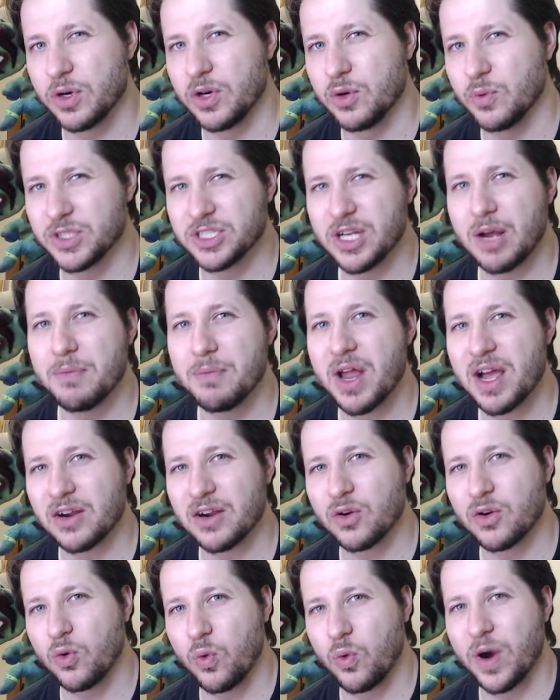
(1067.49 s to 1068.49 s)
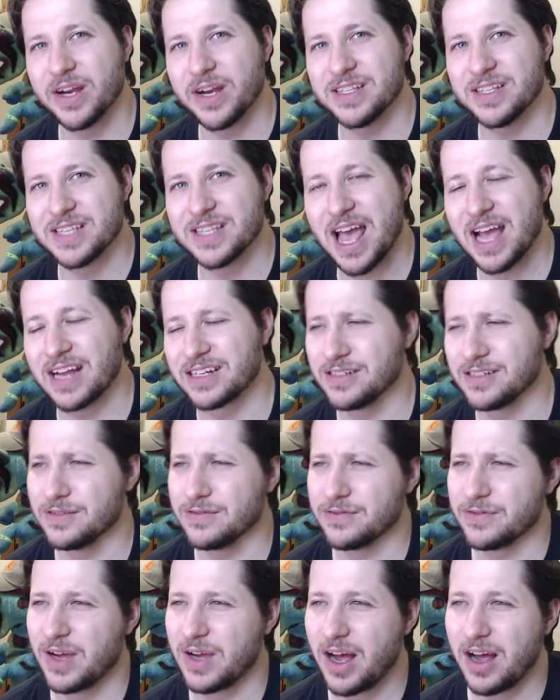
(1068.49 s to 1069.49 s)
which I'm not quite as active
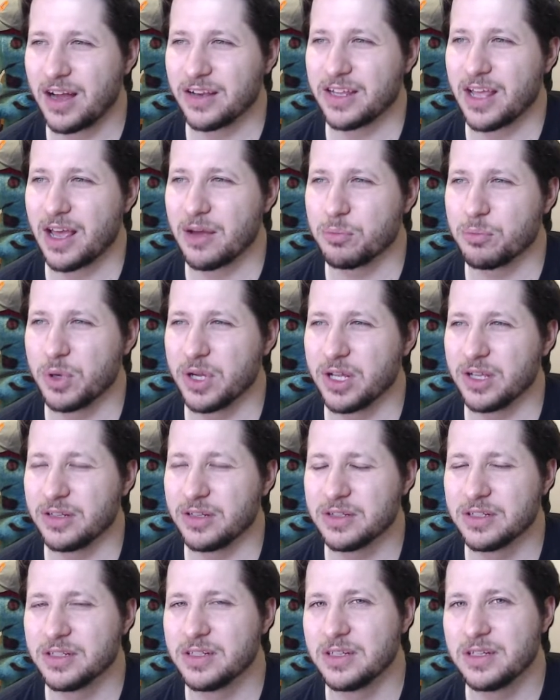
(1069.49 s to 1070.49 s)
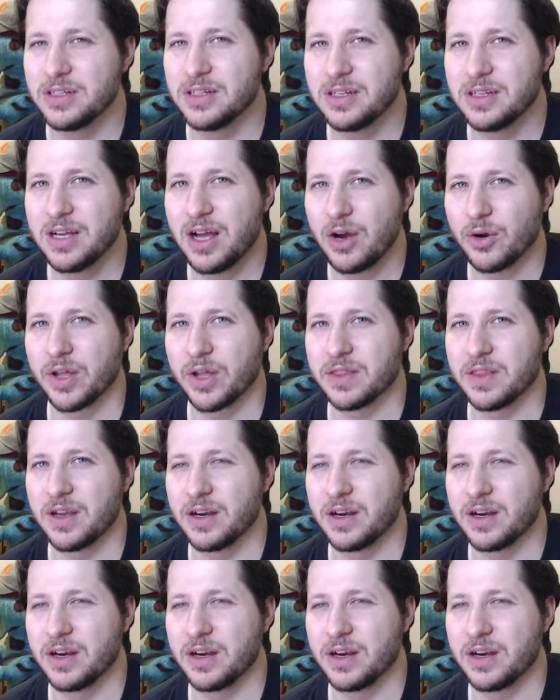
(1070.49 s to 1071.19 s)
on yet, but I'll get there.